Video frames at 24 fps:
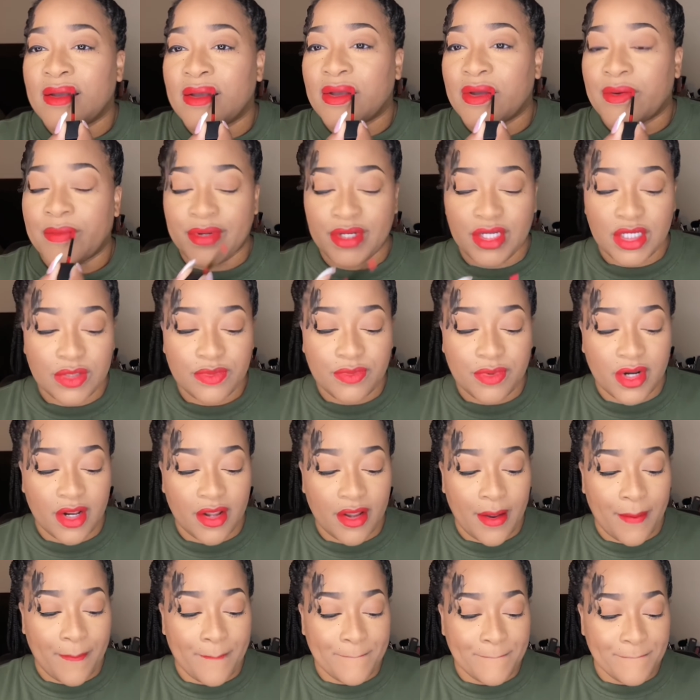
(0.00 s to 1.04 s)
We just
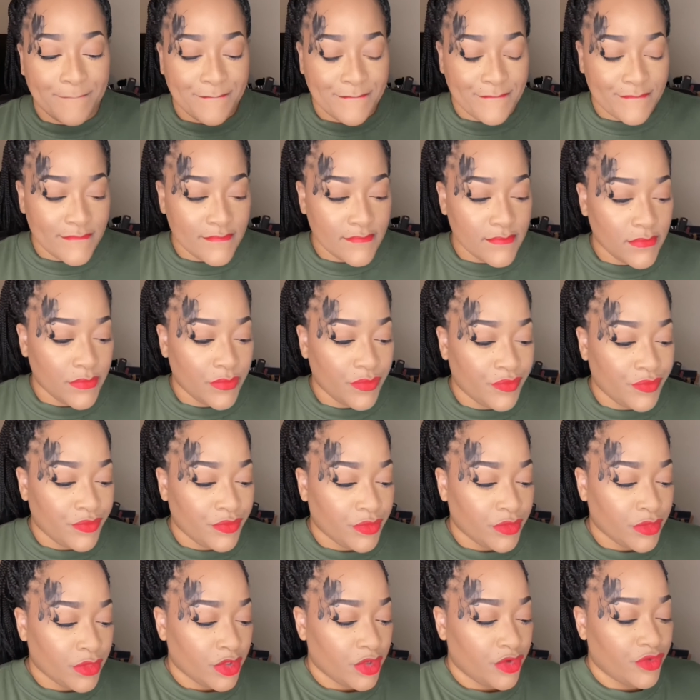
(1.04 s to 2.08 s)
want
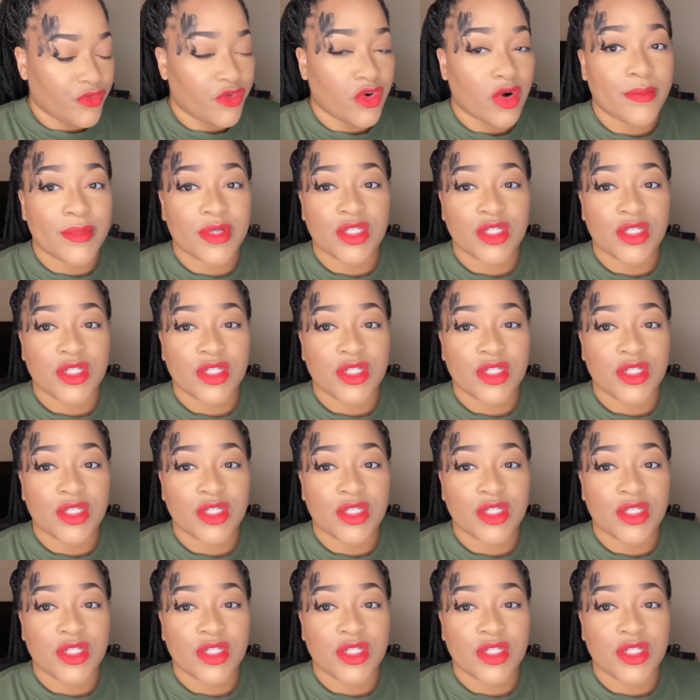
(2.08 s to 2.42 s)
to form a